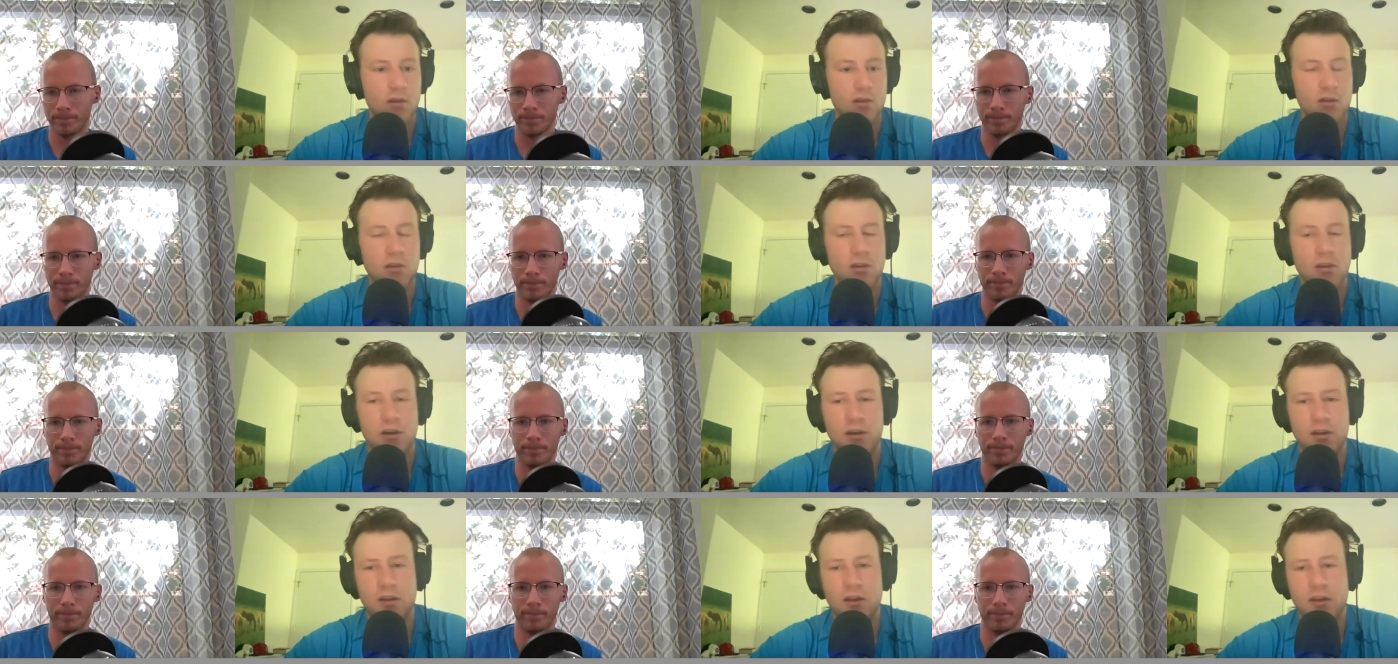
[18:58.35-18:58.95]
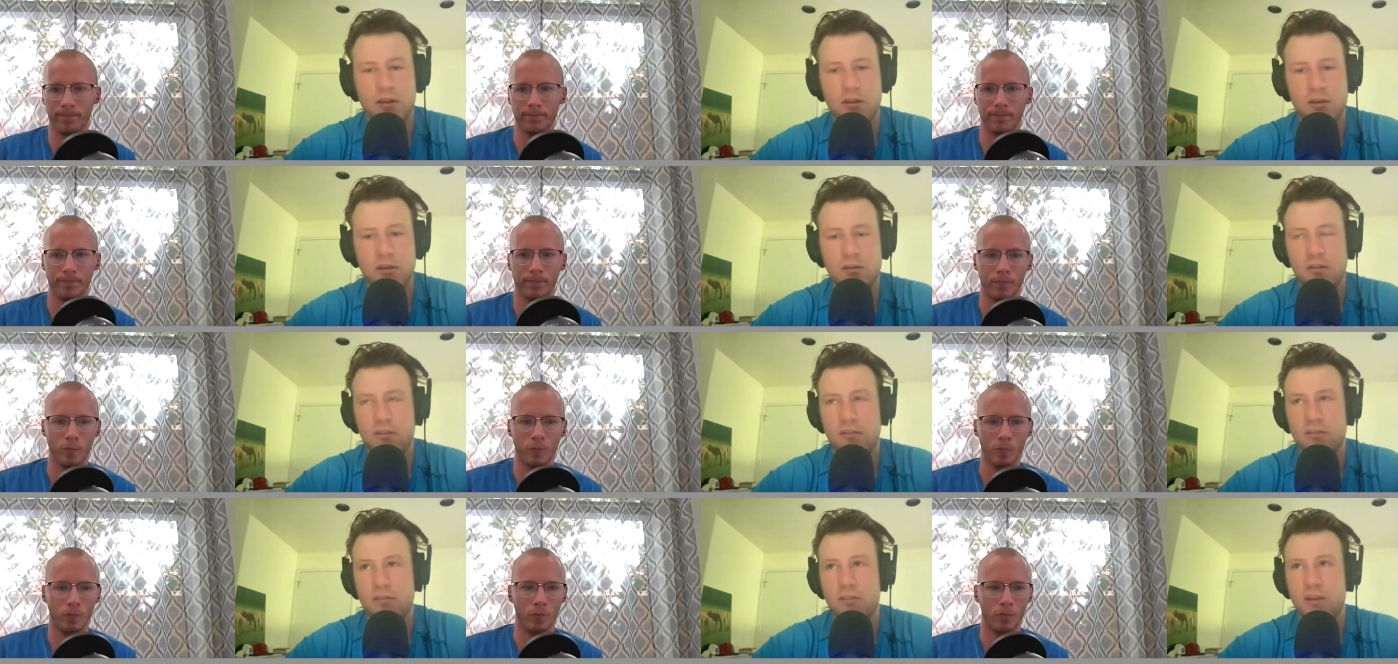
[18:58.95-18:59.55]
Speaker 1: Yeah, I, I
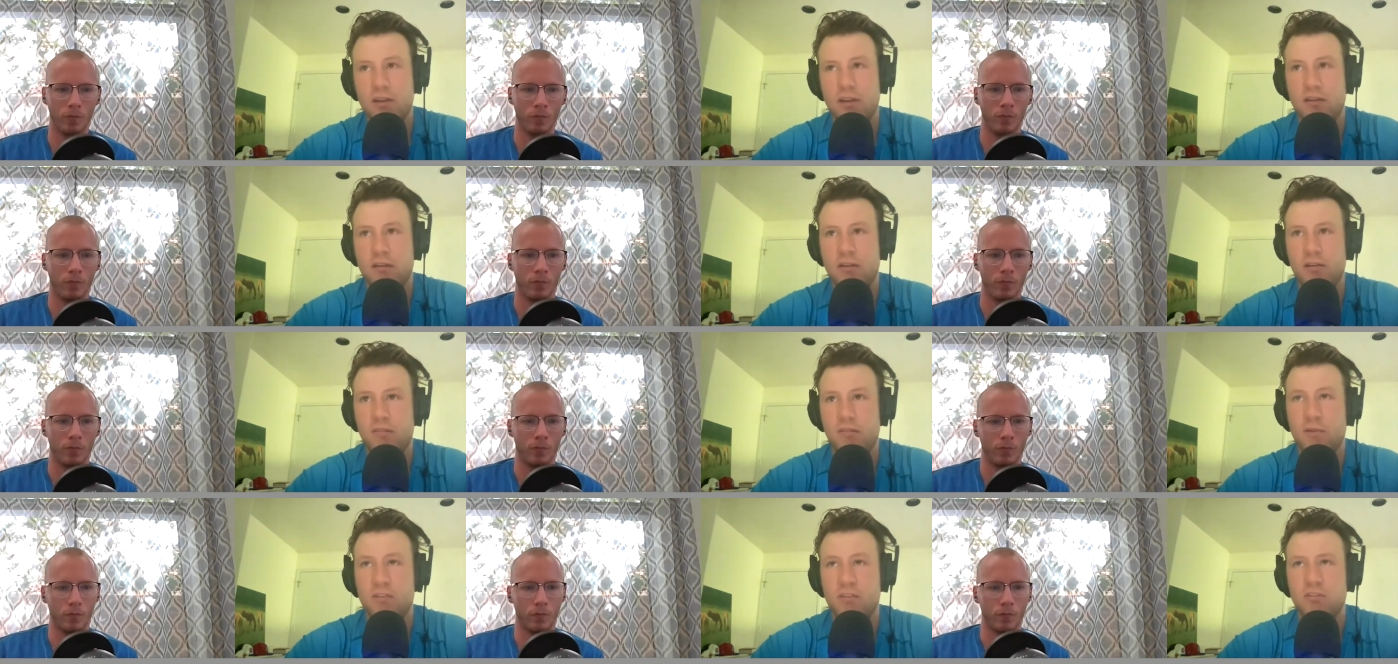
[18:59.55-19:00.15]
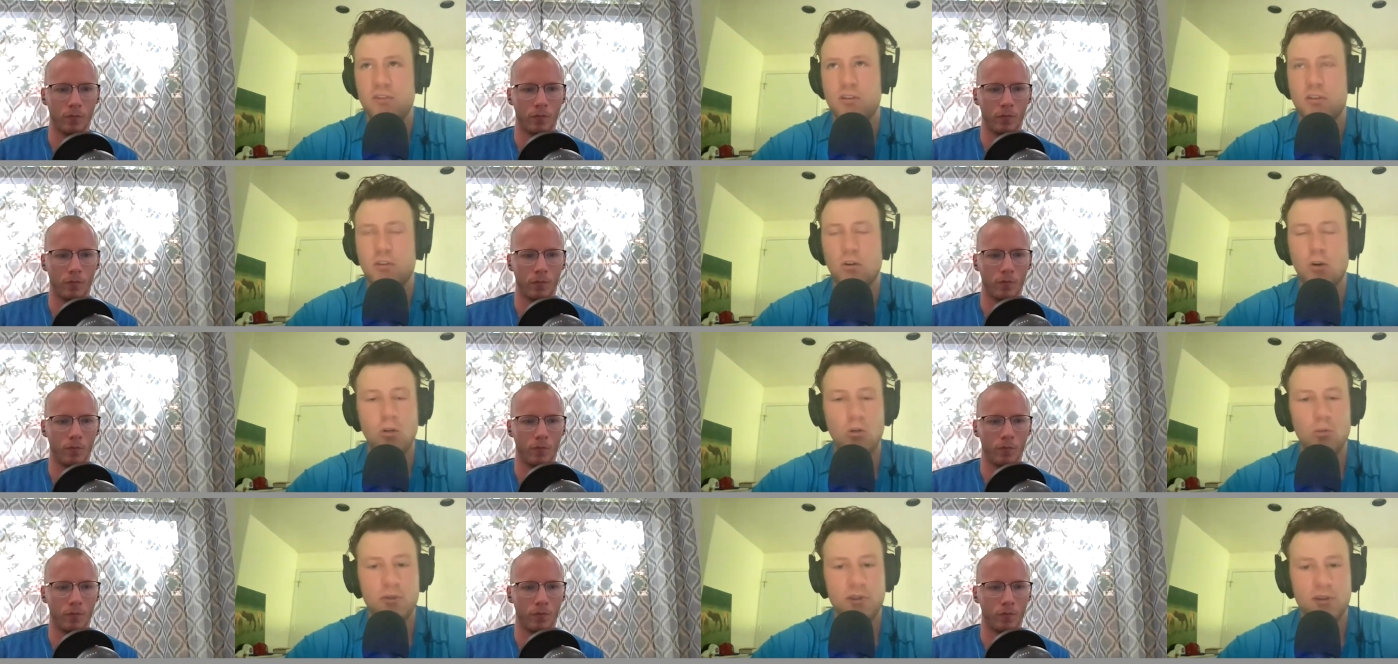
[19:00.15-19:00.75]
noticed that especially
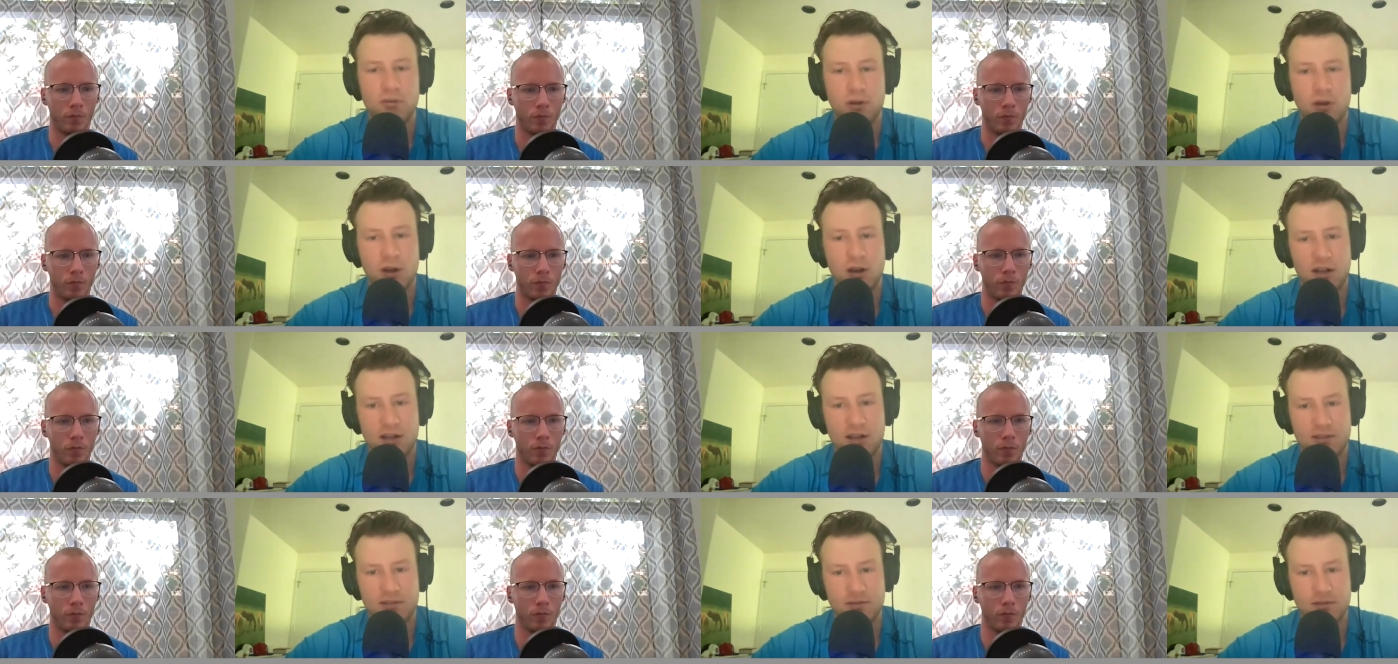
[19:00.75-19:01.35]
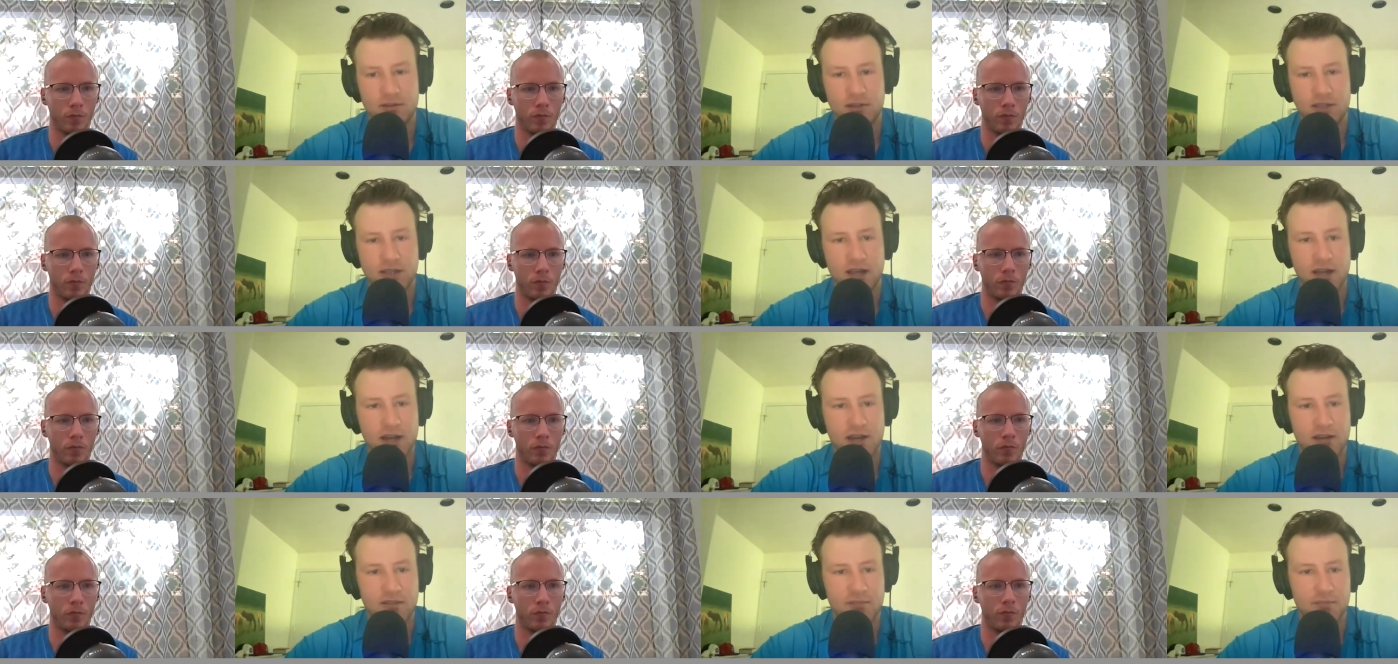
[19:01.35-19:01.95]
Colbey Ross really
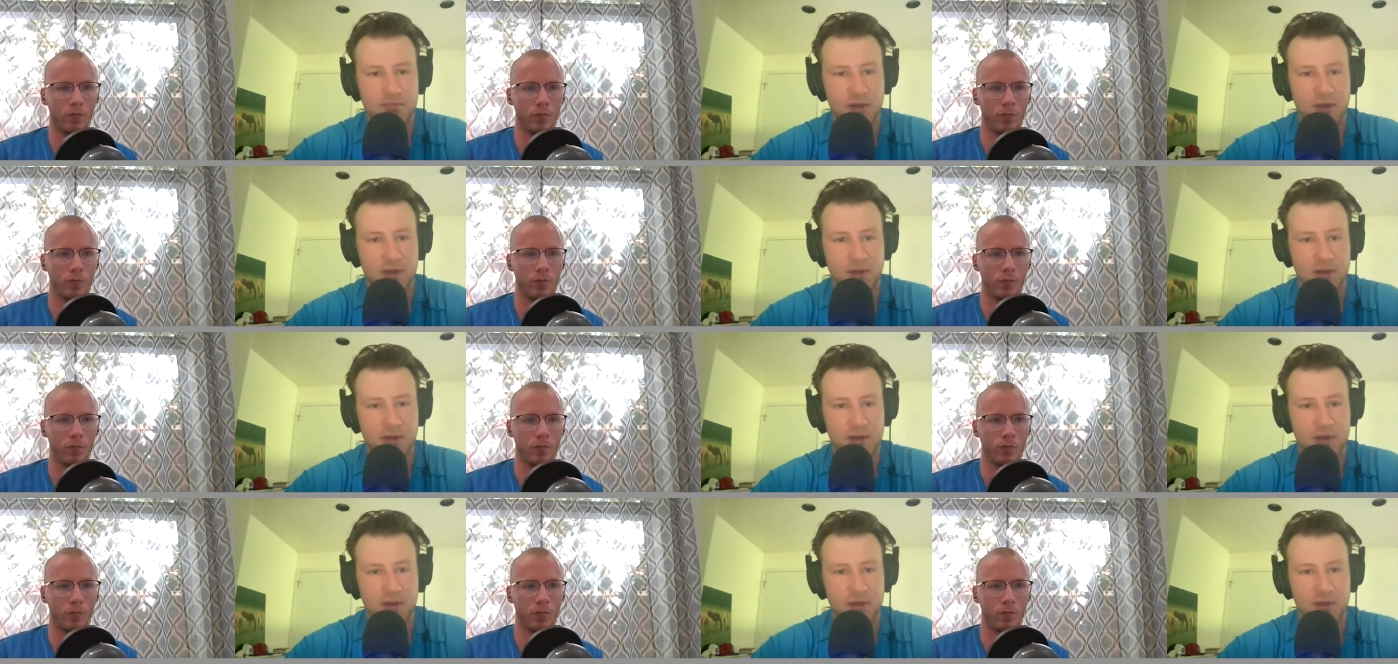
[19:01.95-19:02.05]
got in his